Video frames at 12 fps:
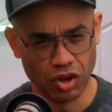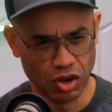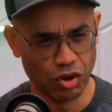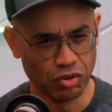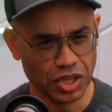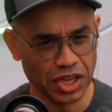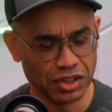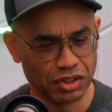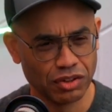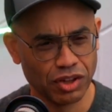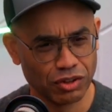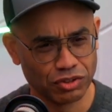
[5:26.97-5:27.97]
only at
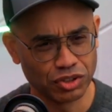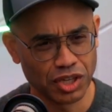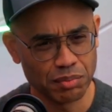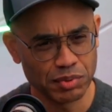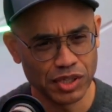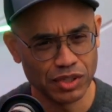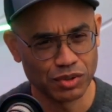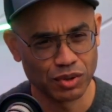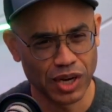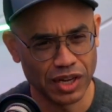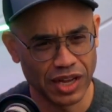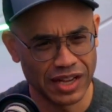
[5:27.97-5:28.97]
larger companies, or
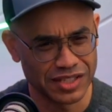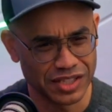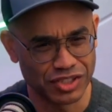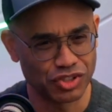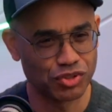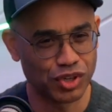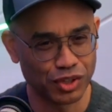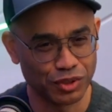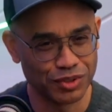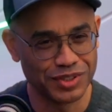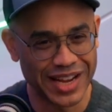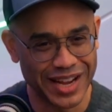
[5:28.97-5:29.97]
has it
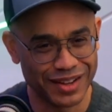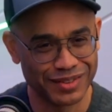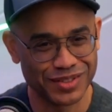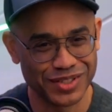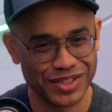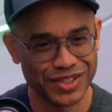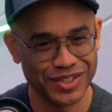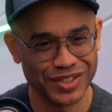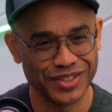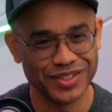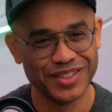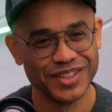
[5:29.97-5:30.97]
trickled down
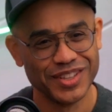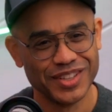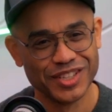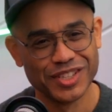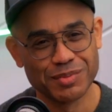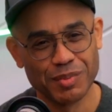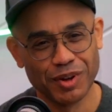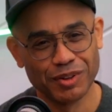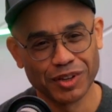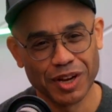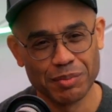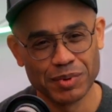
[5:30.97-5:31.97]
to
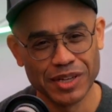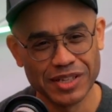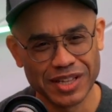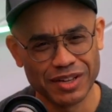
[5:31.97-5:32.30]
smaller companies?